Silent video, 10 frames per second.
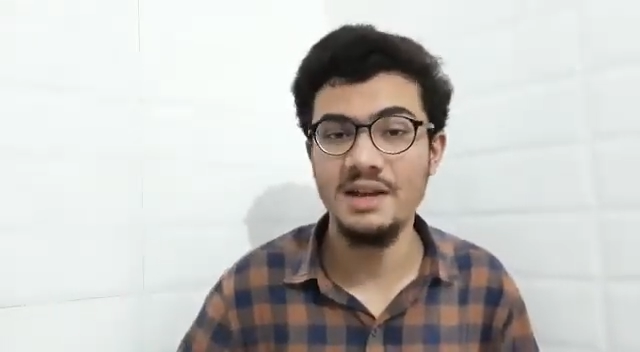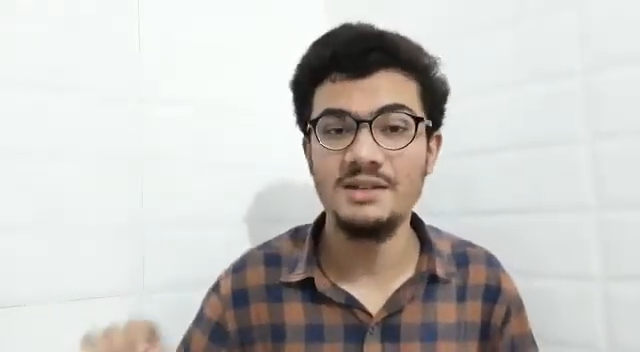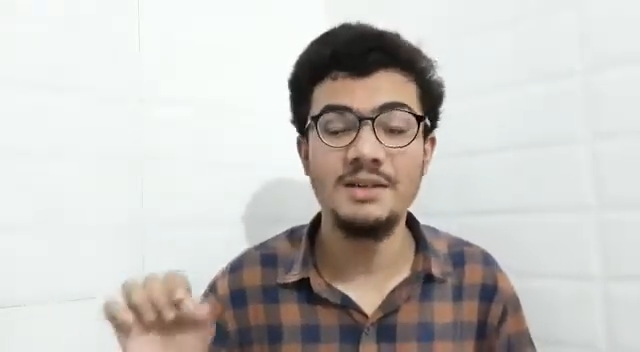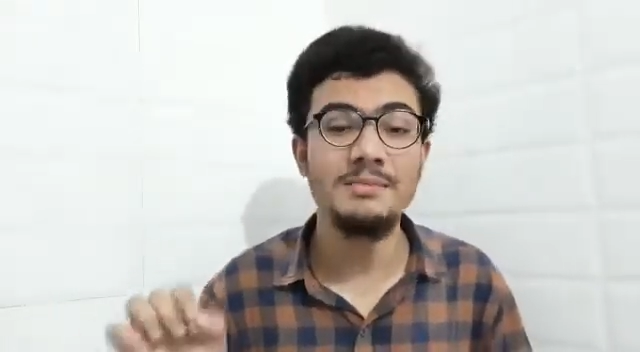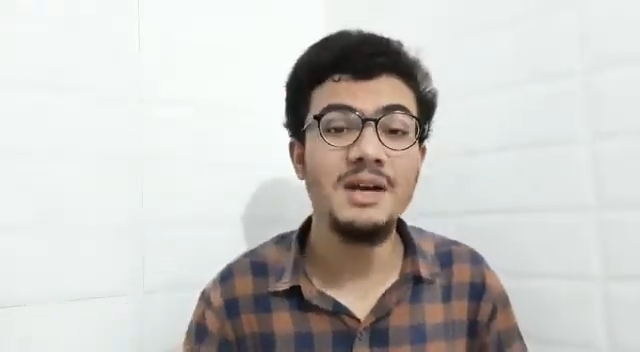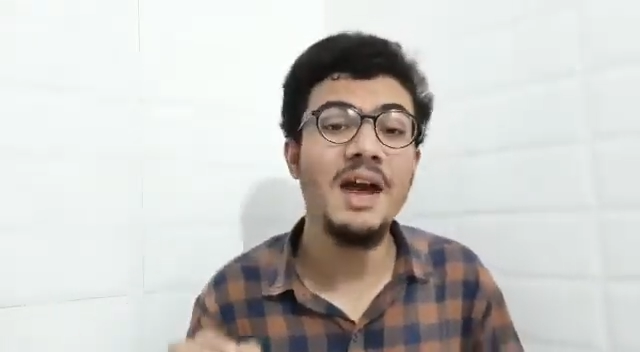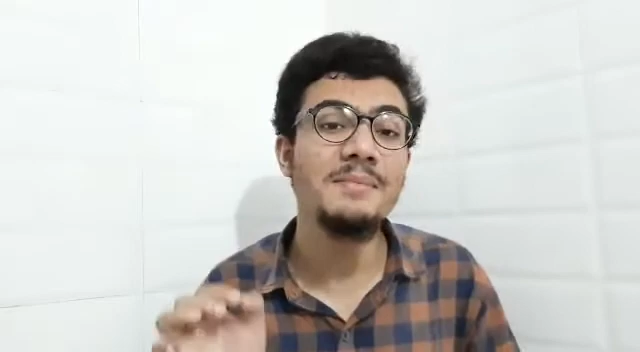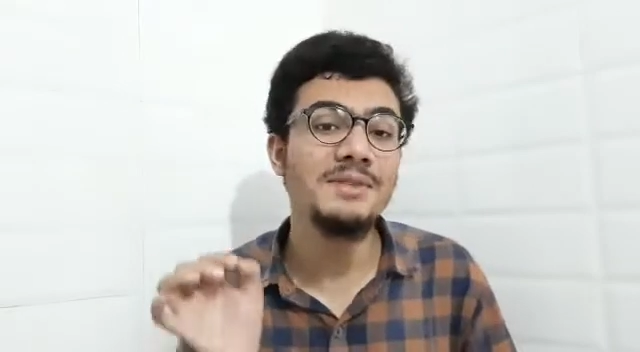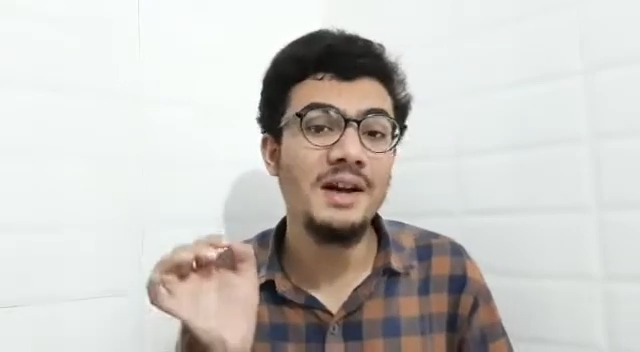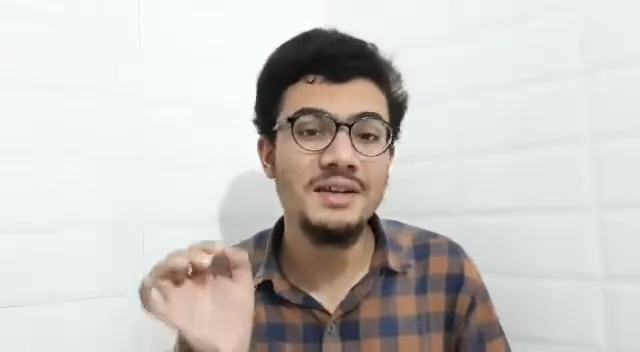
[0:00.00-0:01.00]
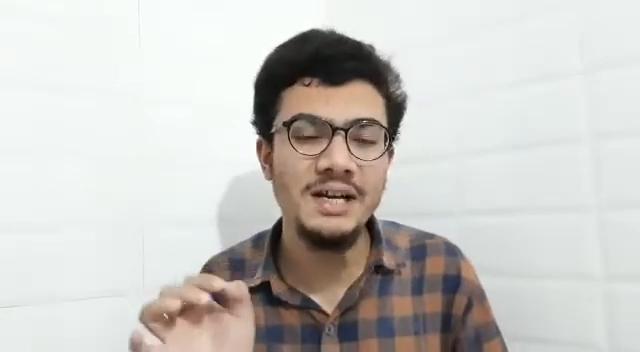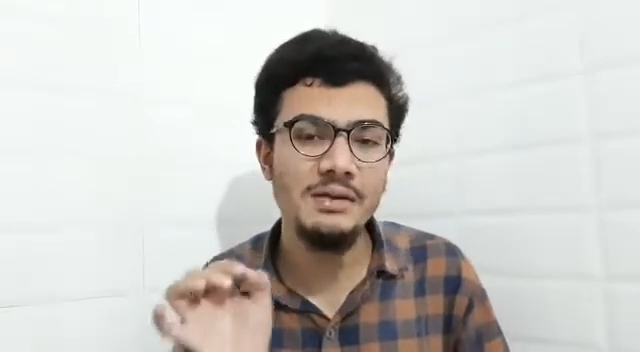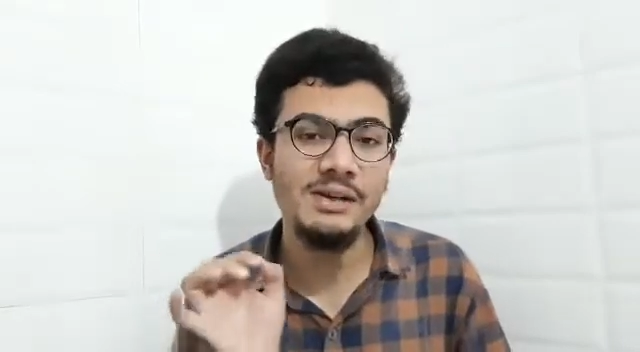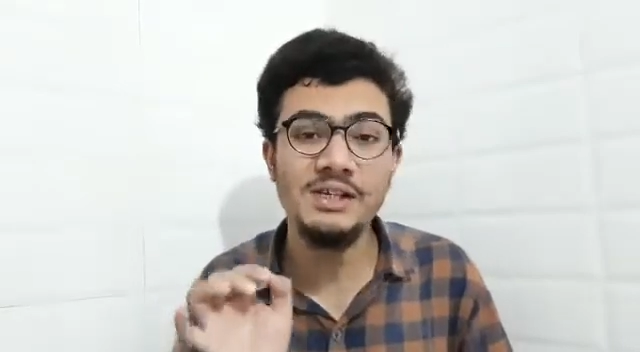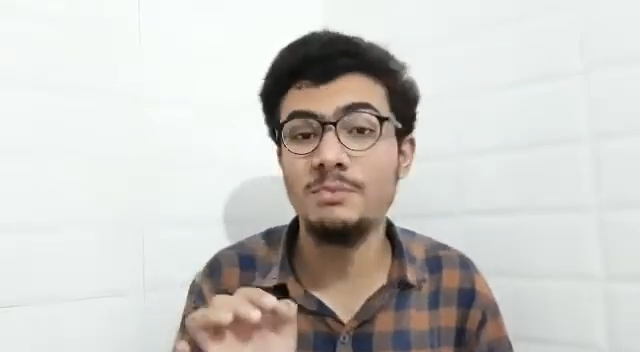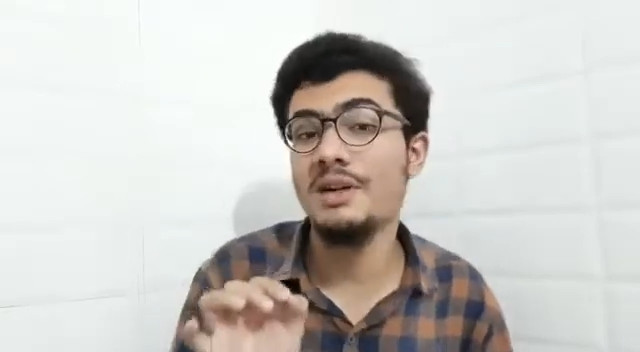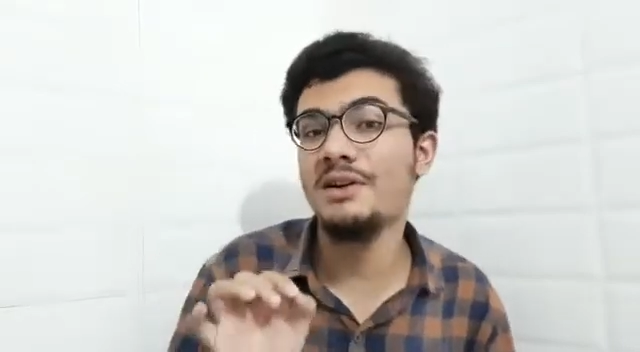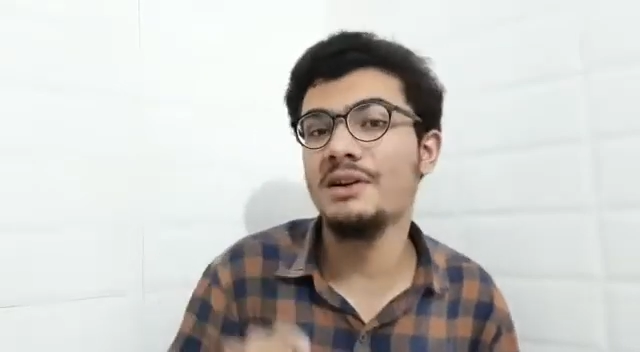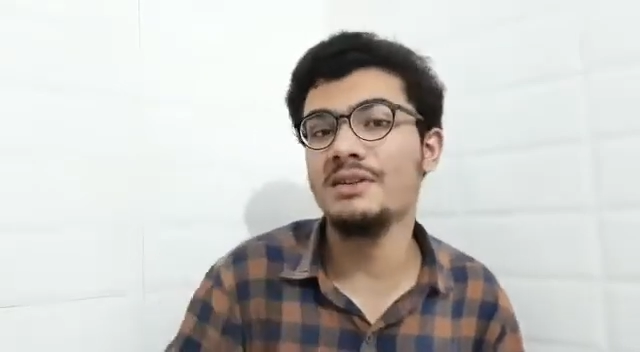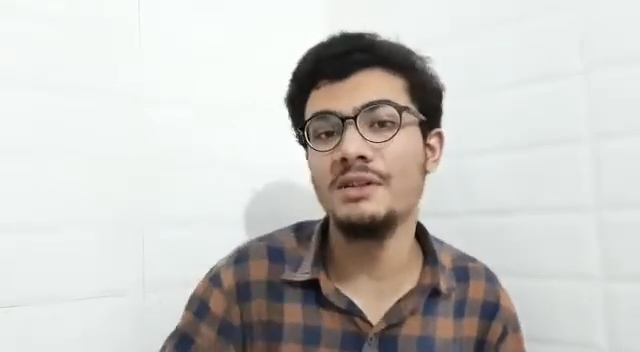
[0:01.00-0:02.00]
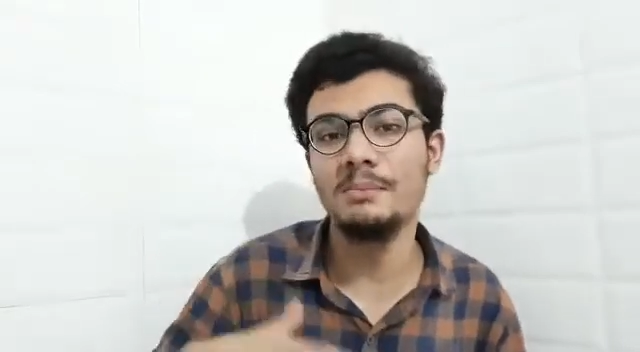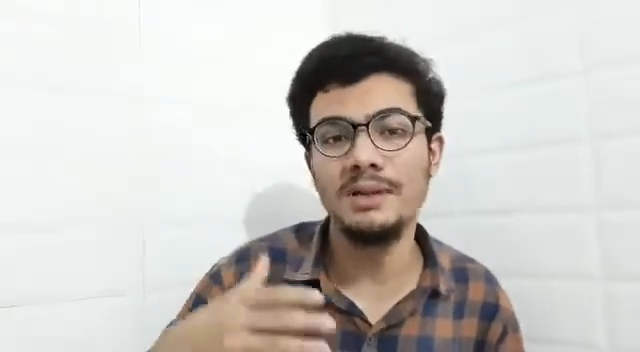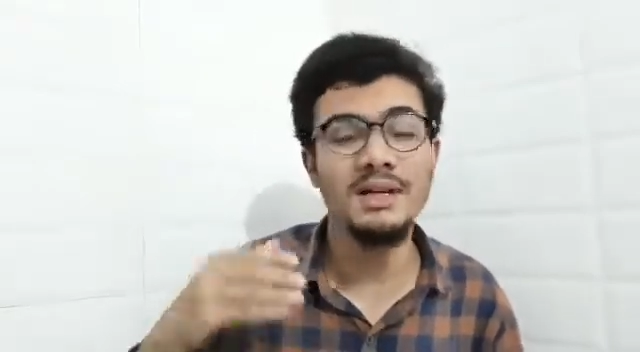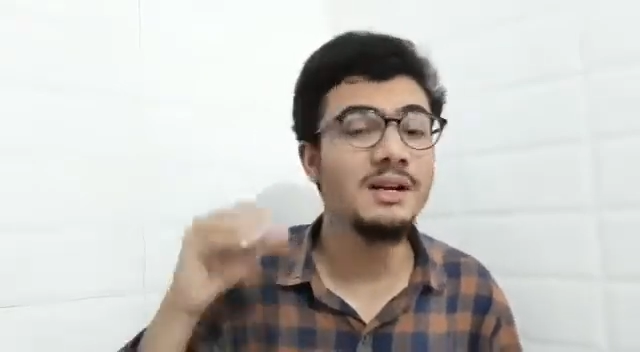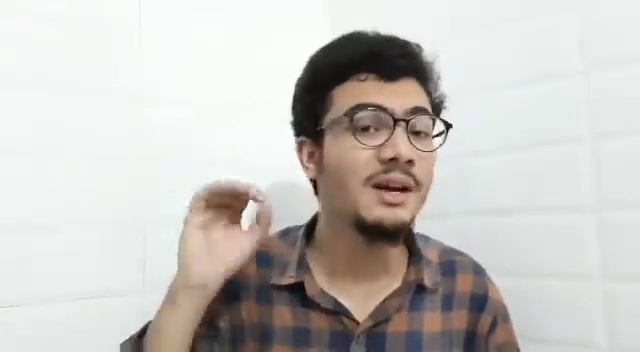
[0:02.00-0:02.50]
Sometimes a native English speaker simply